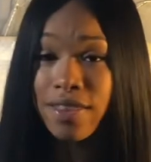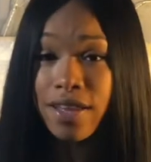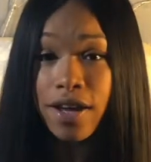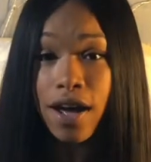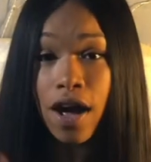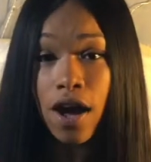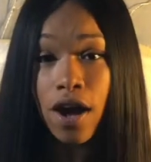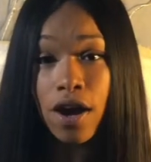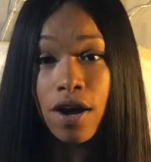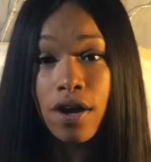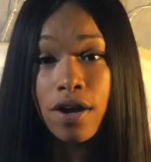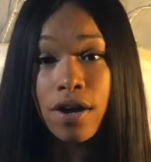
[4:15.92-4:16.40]
they
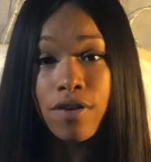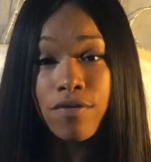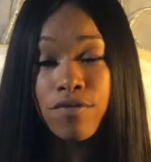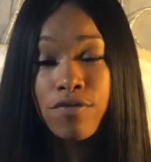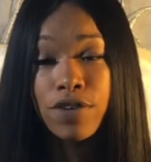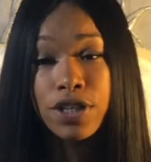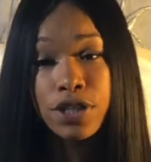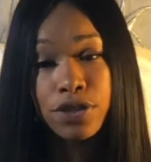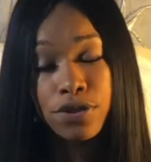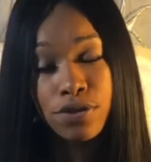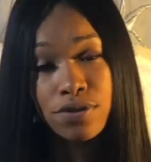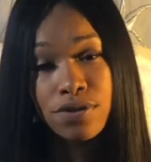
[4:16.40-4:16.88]
are
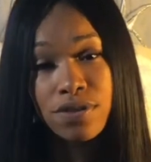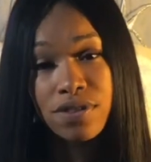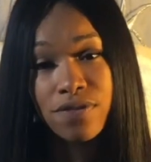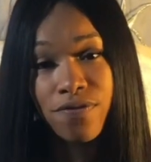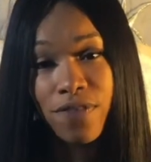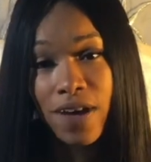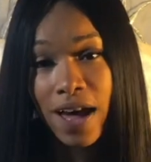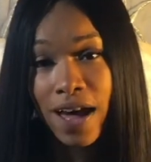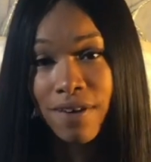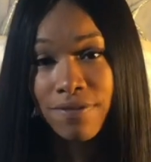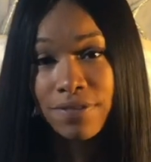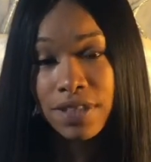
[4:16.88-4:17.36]
reduced
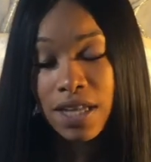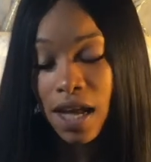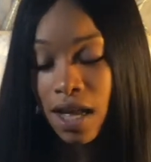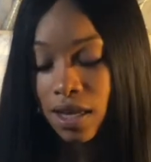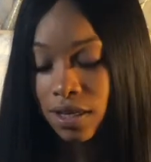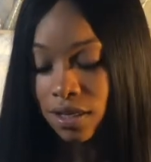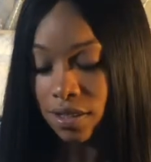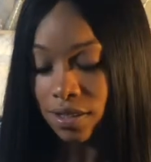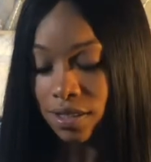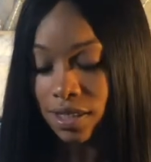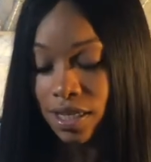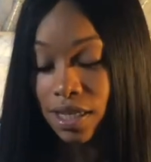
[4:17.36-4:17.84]

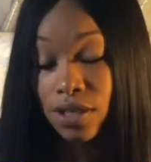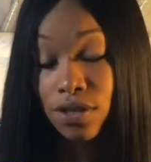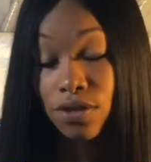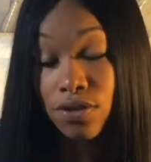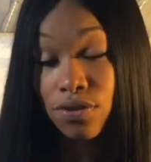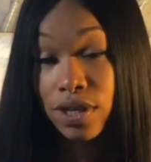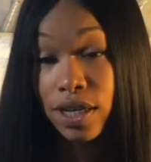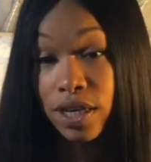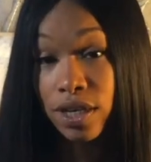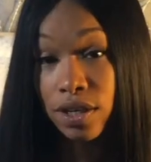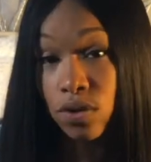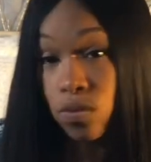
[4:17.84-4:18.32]
$5 and
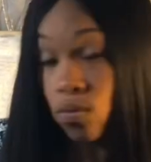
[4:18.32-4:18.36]
you get